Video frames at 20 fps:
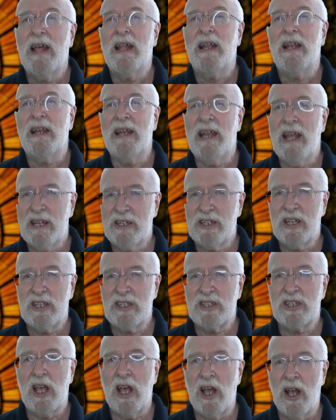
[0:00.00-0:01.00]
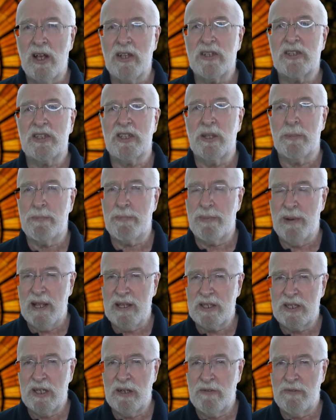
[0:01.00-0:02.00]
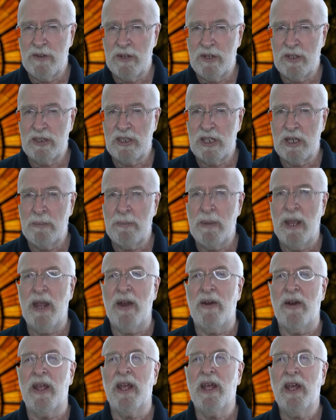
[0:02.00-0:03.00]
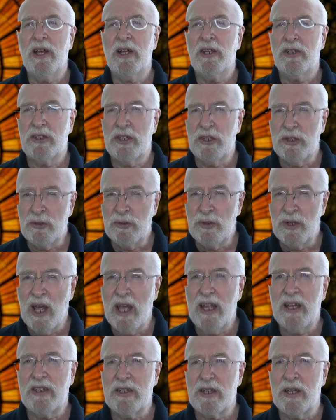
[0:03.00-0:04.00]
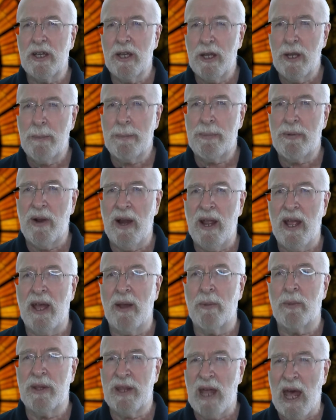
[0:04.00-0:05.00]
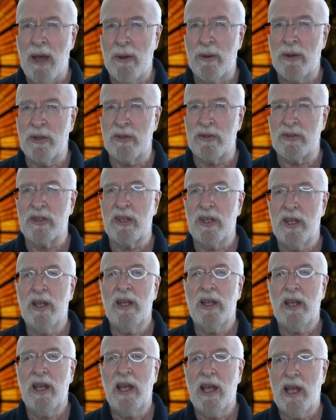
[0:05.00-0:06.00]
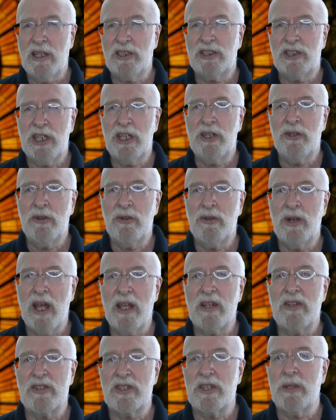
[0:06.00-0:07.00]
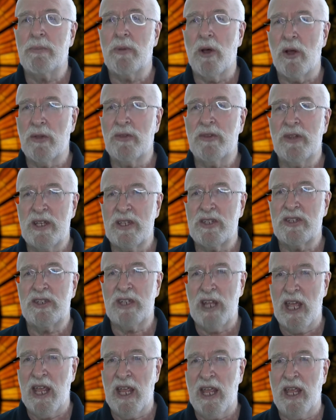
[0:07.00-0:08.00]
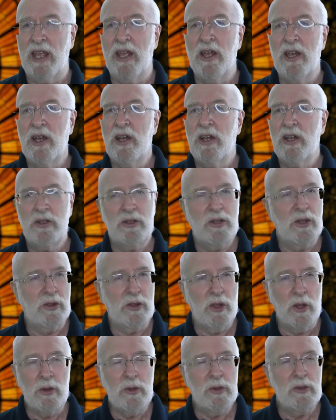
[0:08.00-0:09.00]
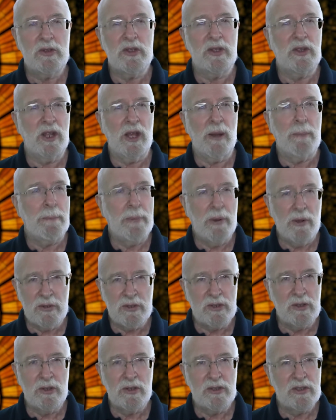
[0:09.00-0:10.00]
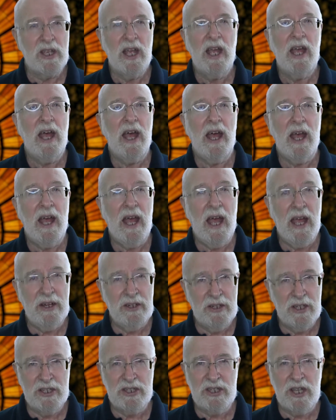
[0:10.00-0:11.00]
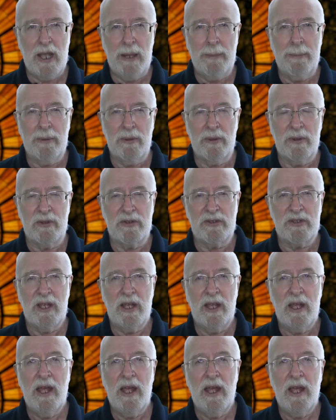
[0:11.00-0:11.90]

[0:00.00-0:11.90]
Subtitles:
Let us ask the Blessed Virgin Mary to unite her prayer with ours, as she unites them on this day to those of the apostles and disciples,